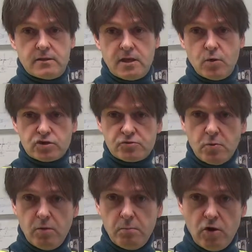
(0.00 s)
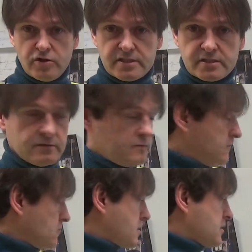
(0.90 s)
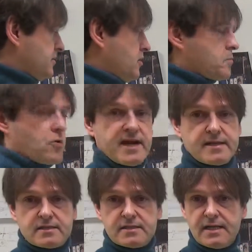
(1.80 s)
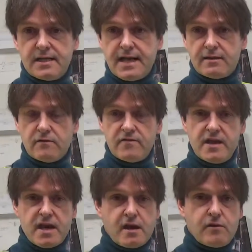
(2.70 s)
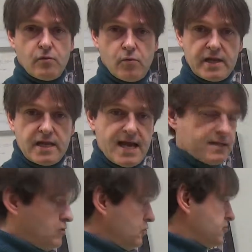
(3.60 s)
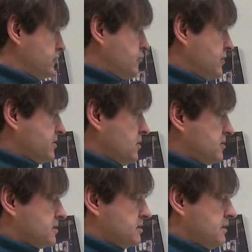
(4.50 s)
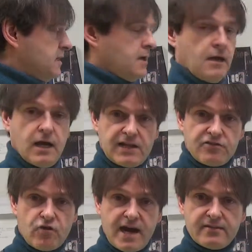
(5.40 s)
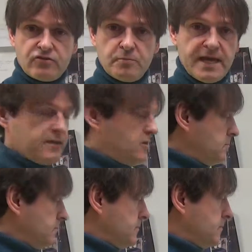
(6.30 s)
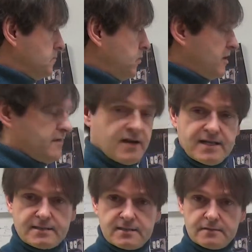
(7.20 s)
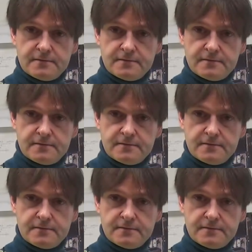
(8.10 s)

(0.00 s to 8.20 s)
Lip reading: There was a small bonus for the operators in the end of the year when they had good results. I tried to make them polyvalent.